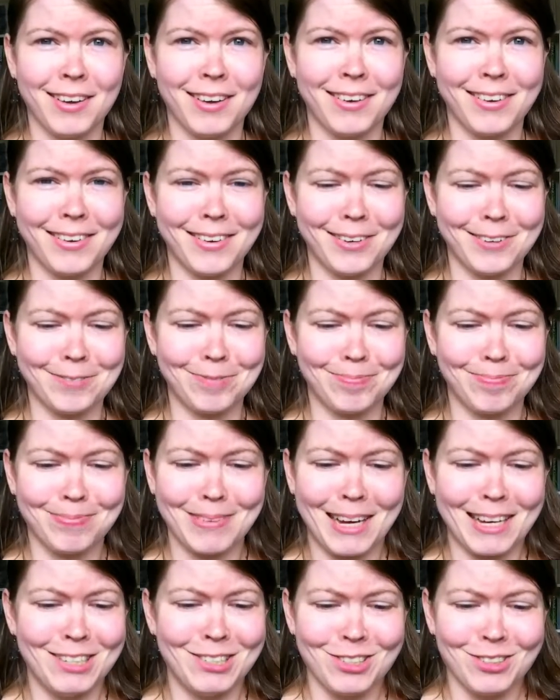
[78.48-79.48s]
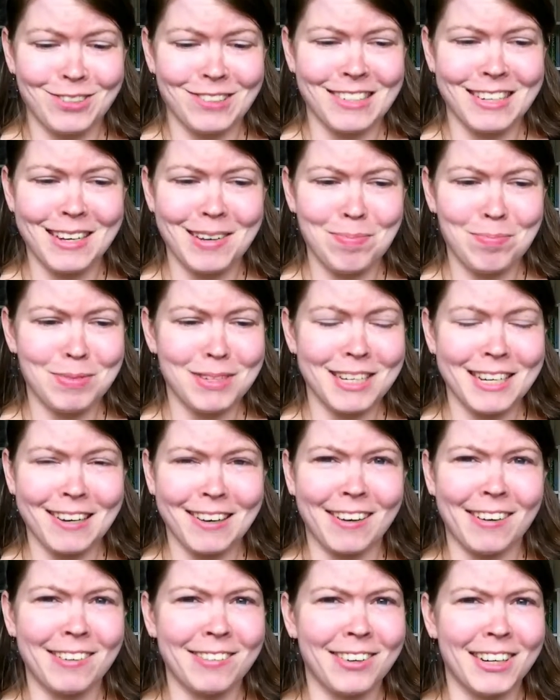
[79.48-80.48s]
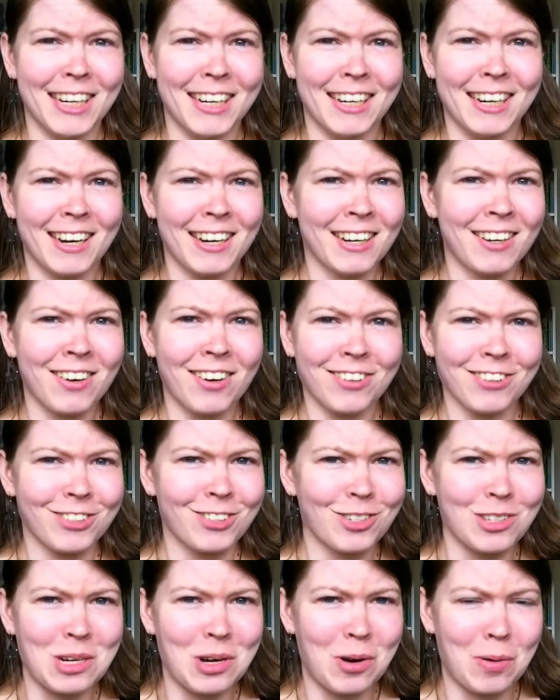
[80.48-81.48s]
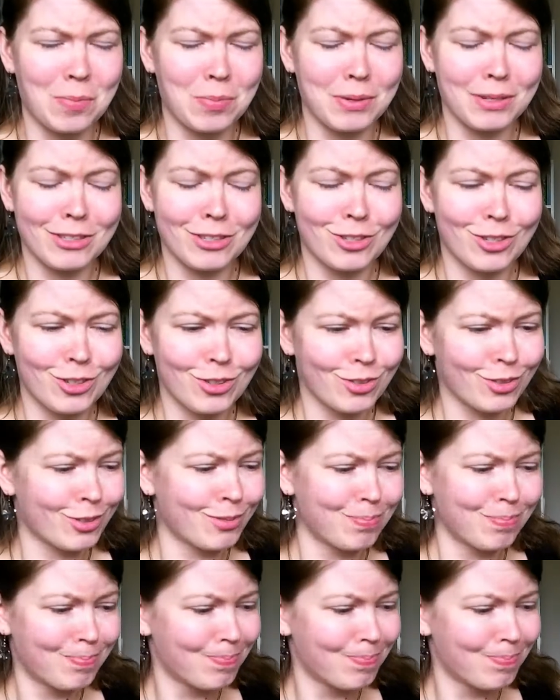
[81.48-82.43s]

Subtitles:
I just keep decluttering. I can't stop. It's just...